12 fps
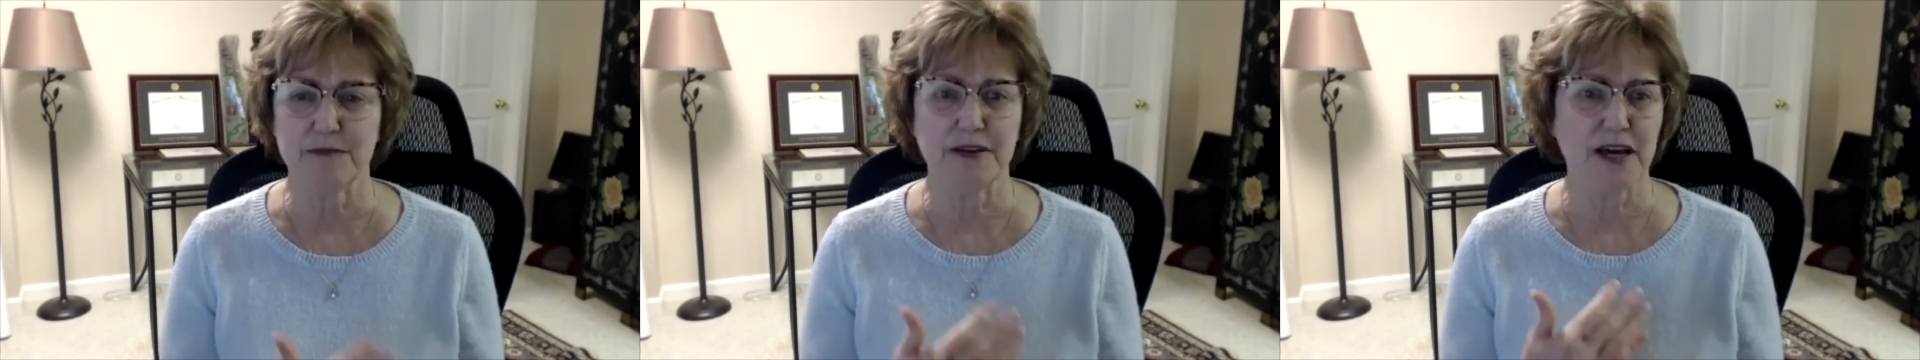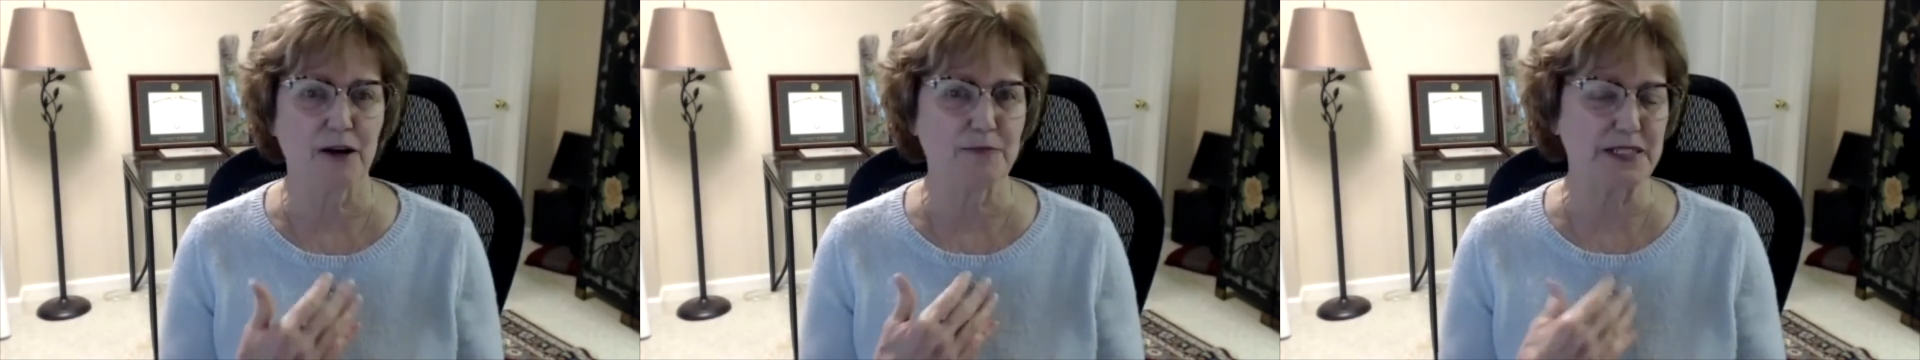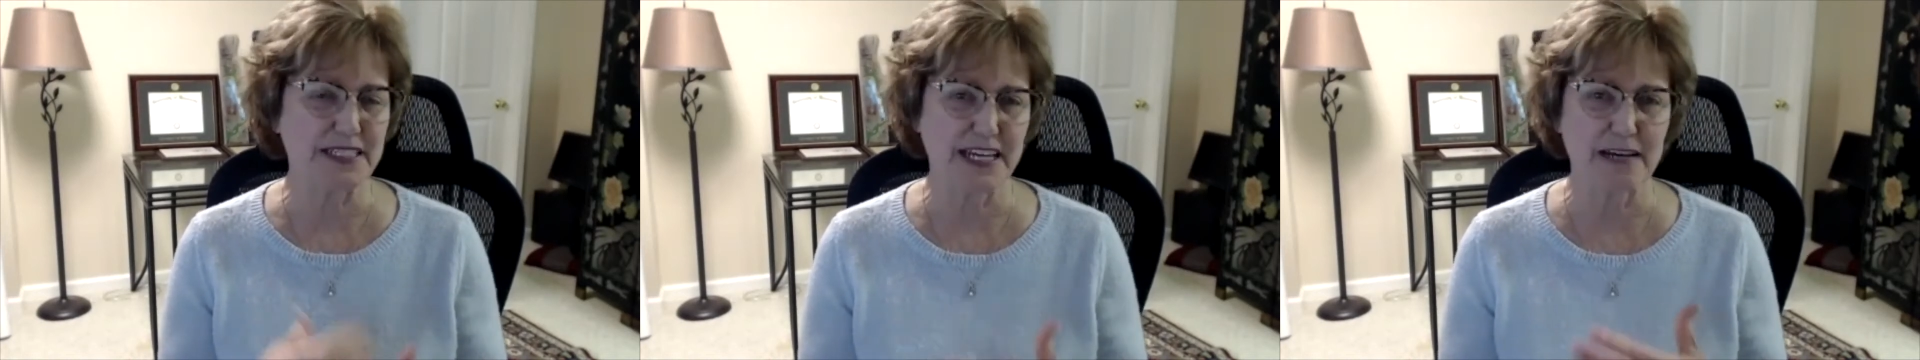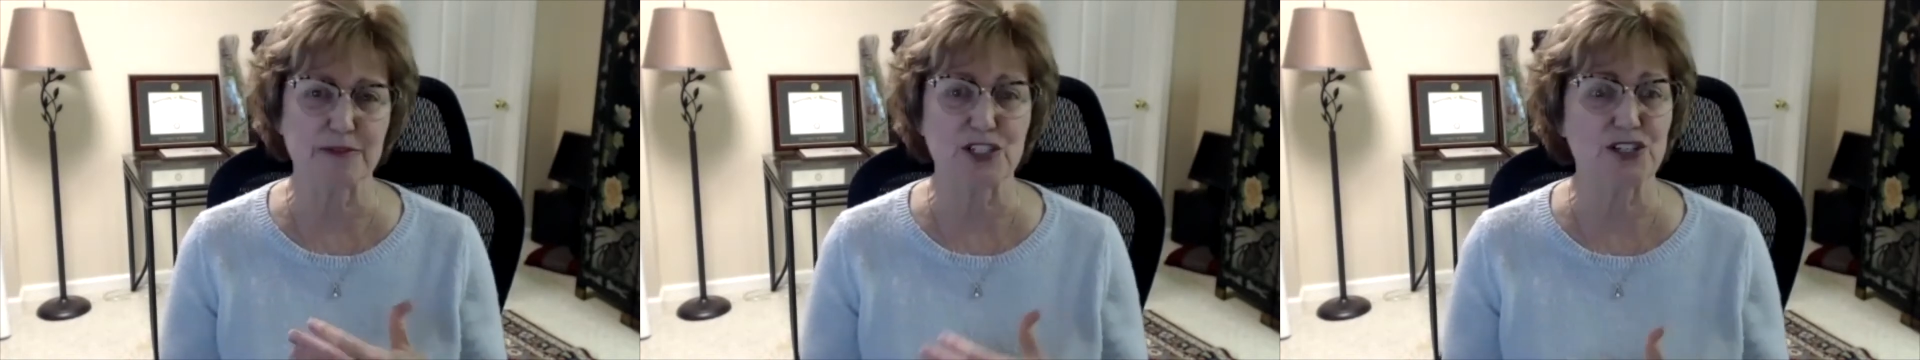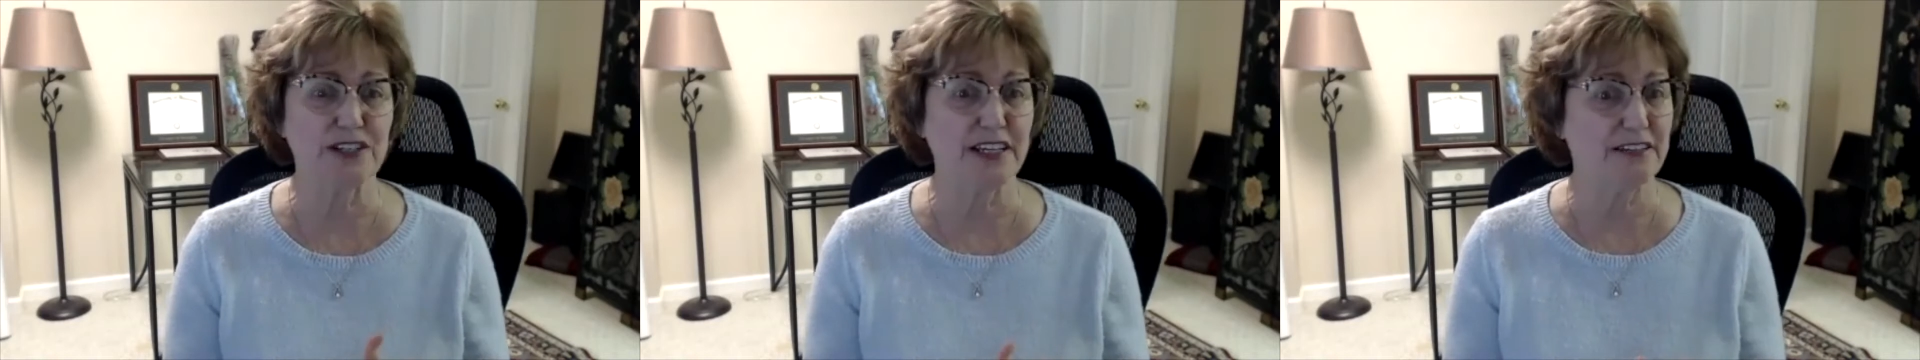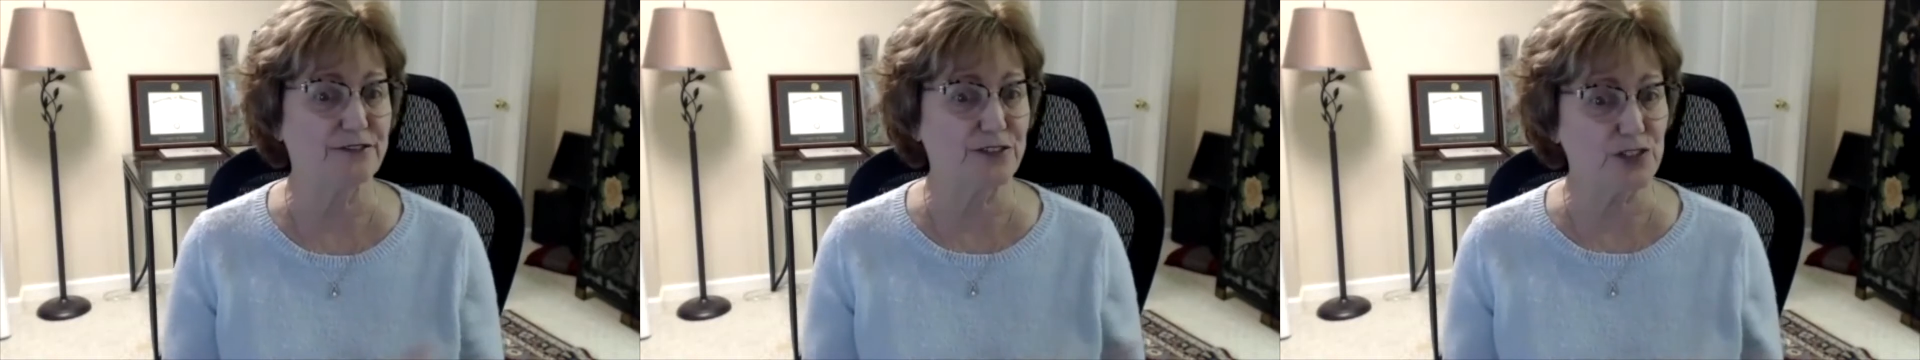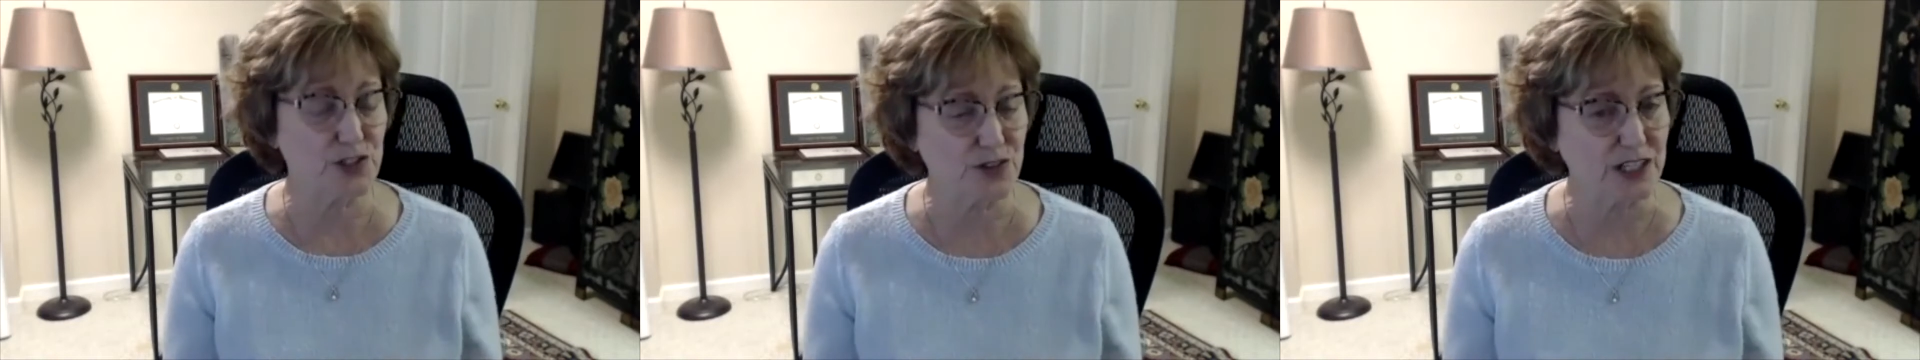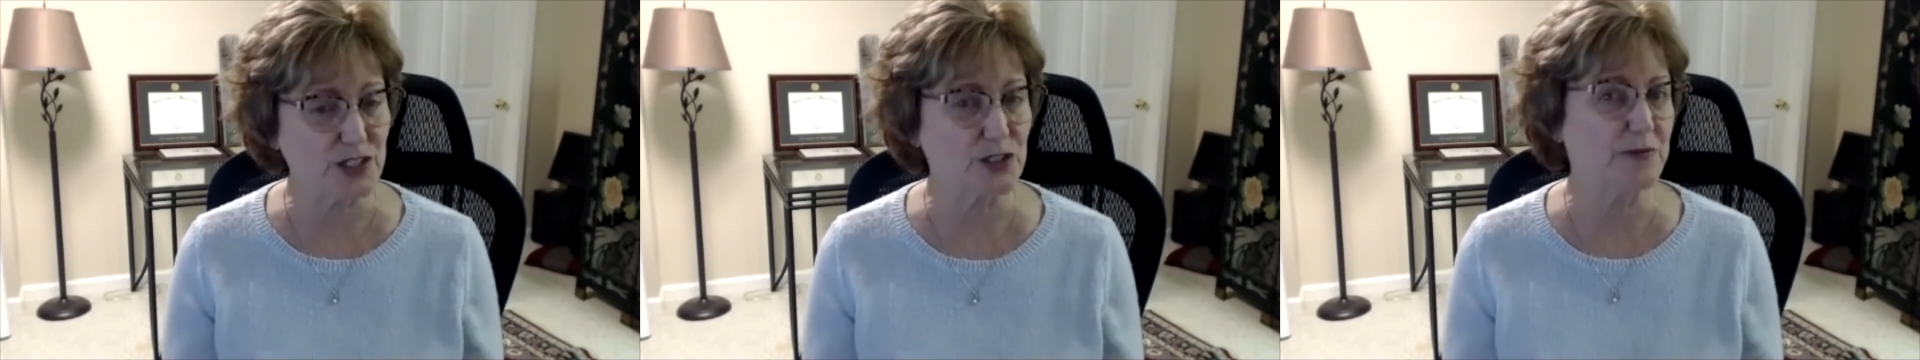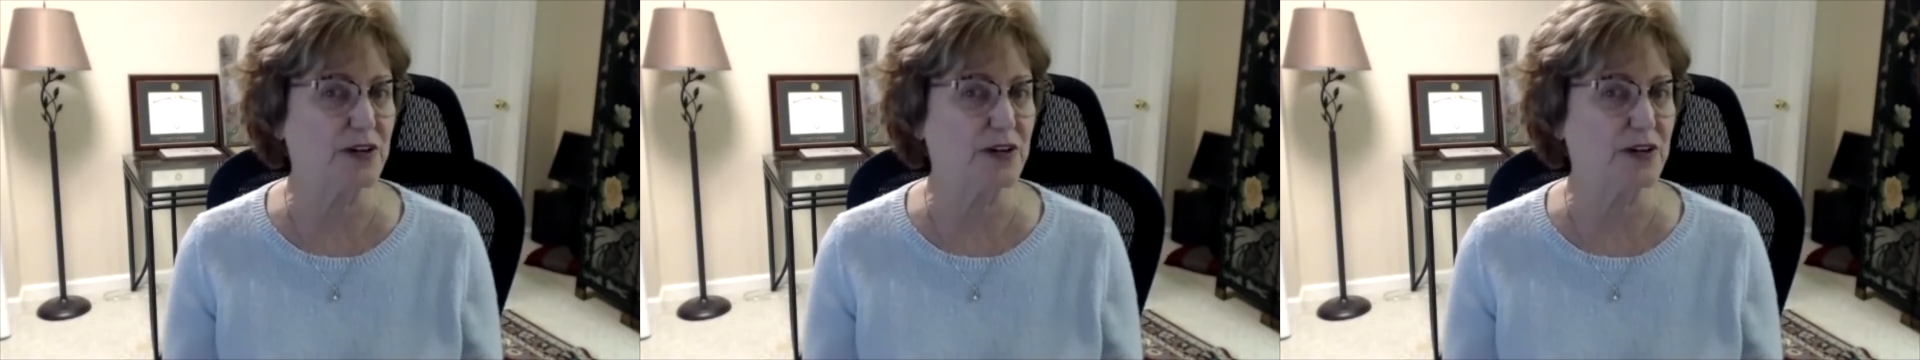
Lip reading: help establish the infrastructure,